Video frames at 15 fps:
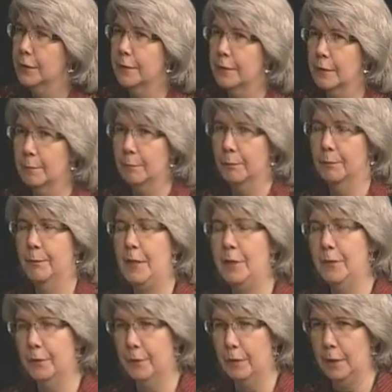It's
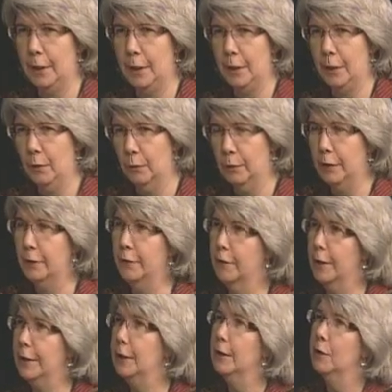based in a only
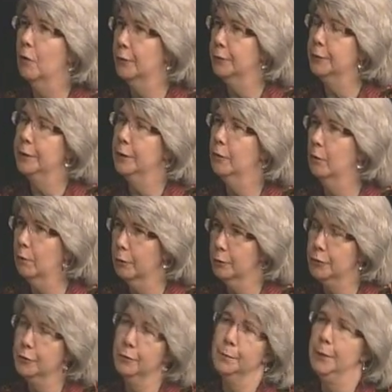slightly alternate Old
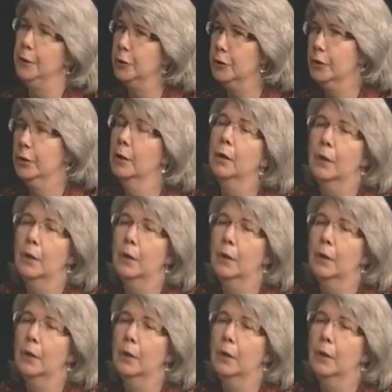Orchard Beach.